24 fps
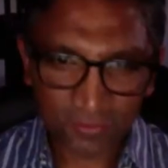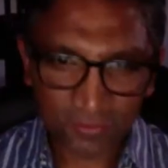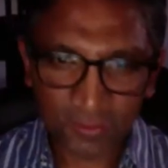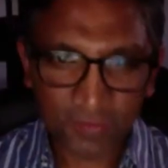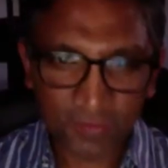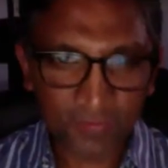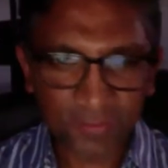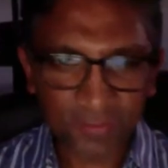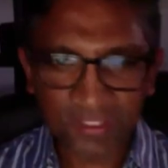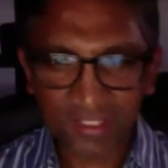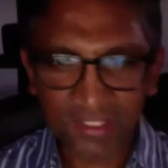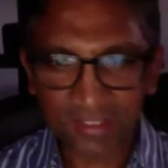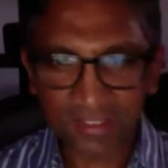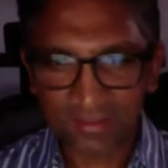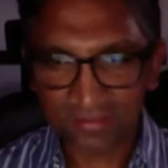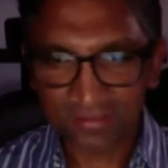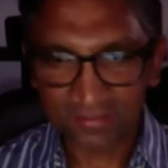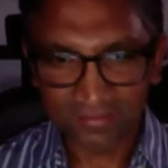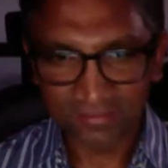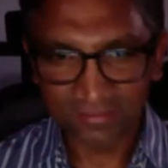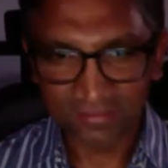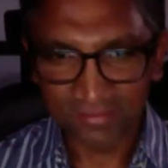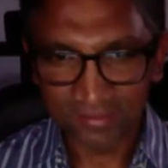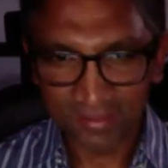fifteen,
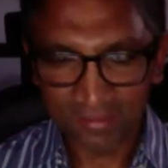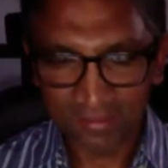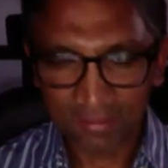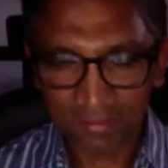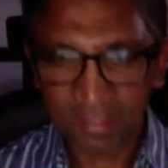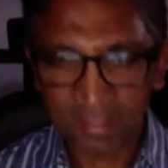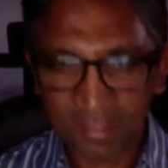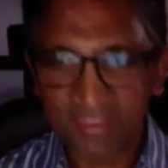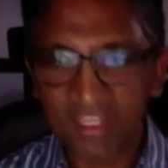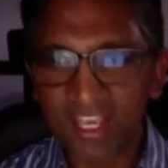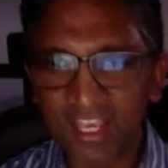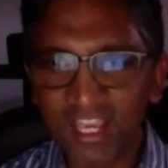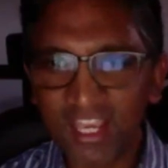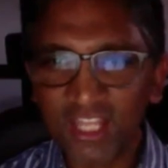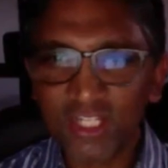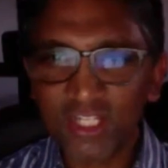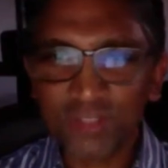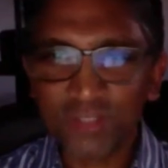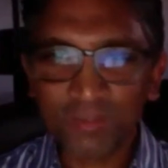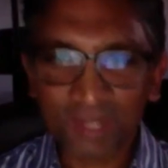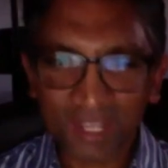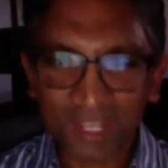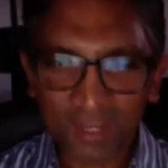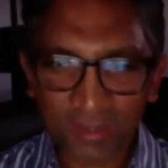but the H
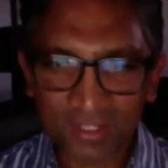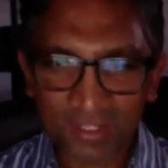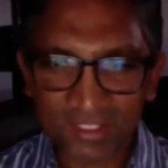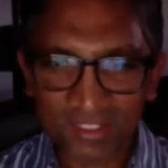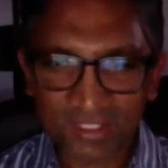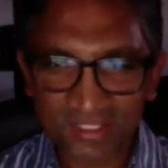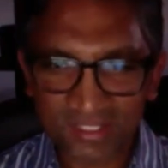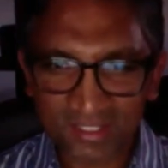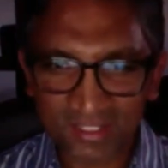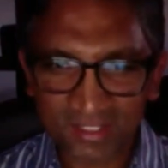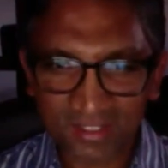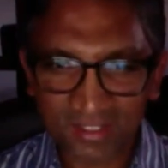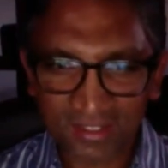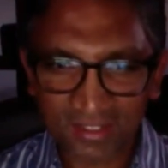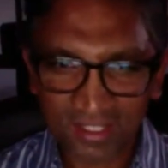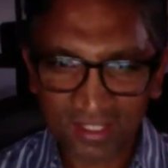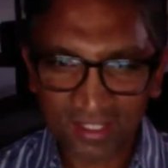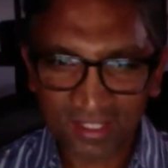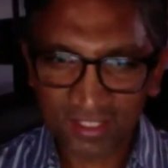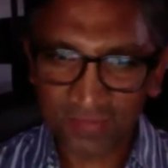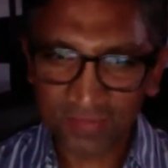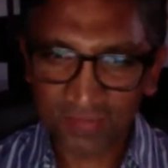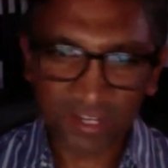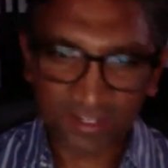b A one C
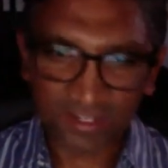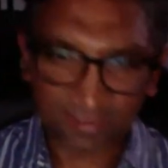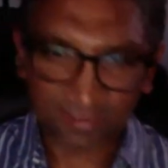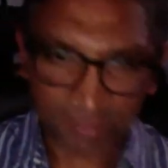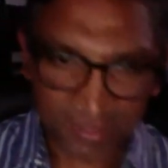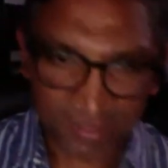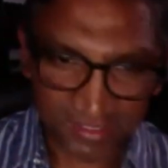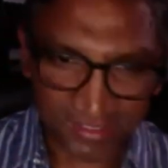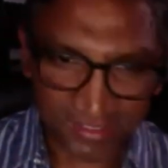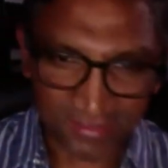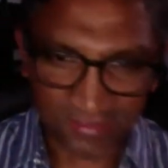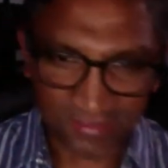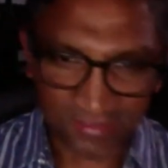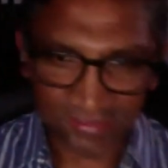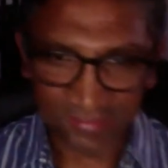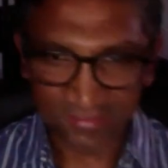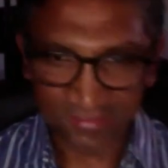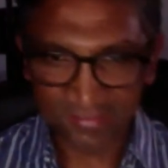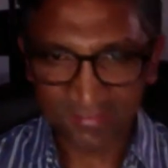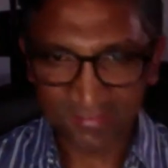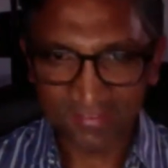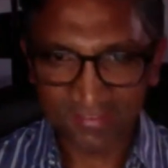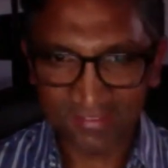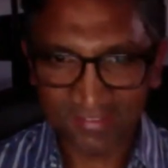is five percent.
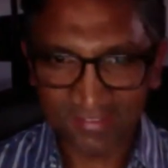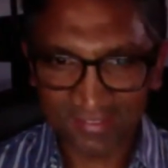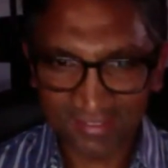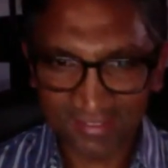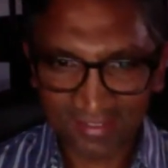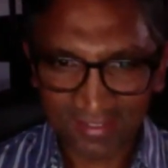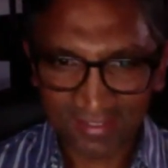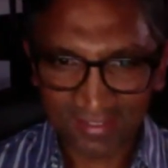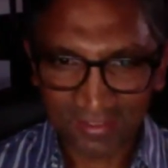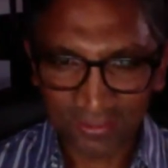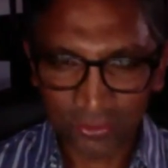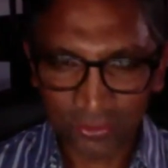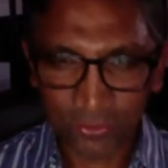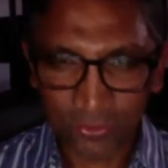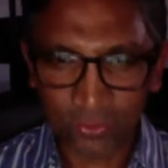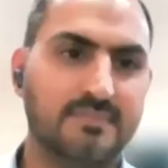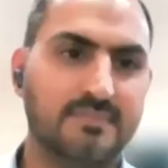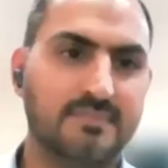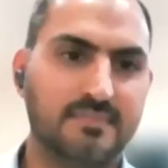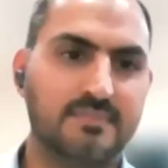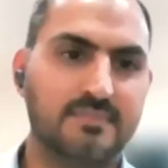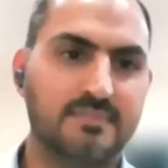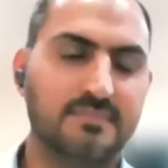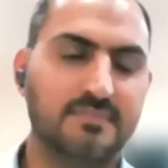Mm-hmm. Do
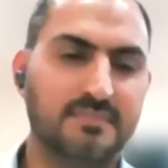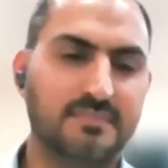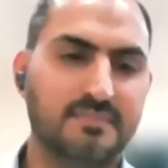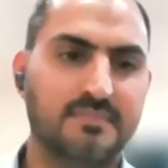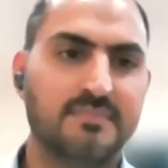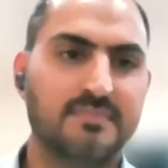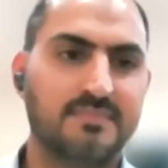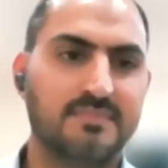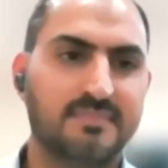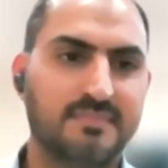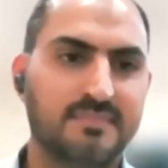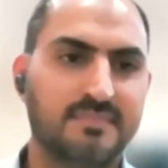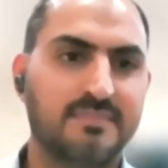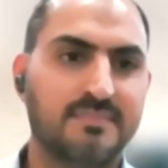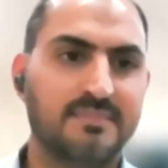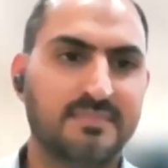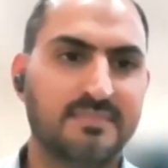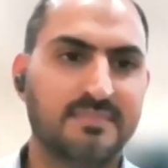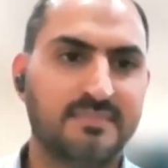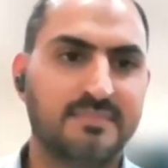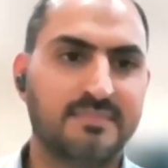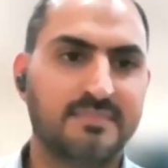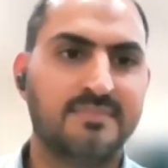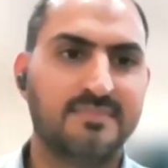treat the patient?
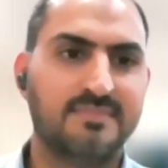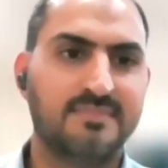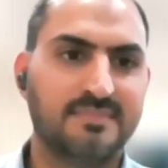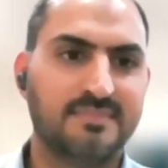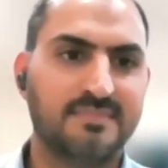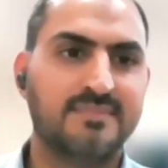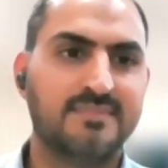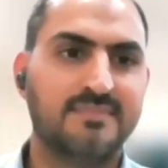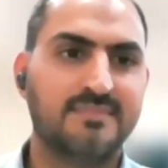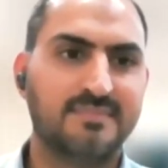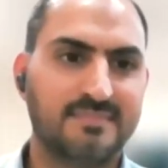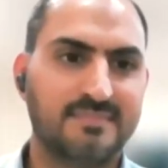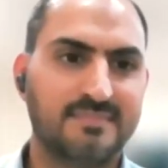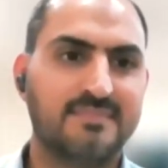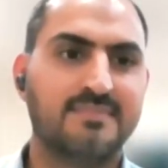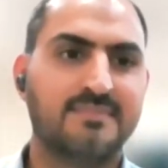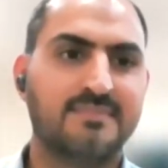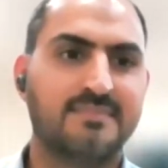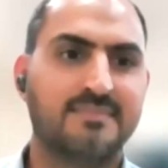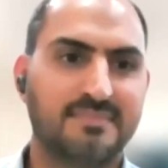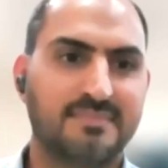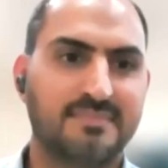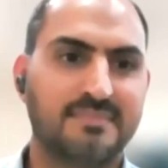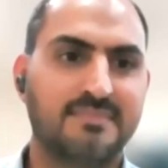
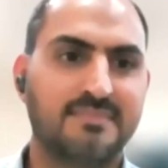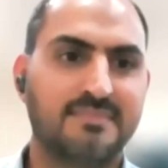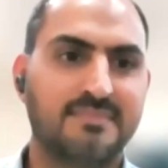No,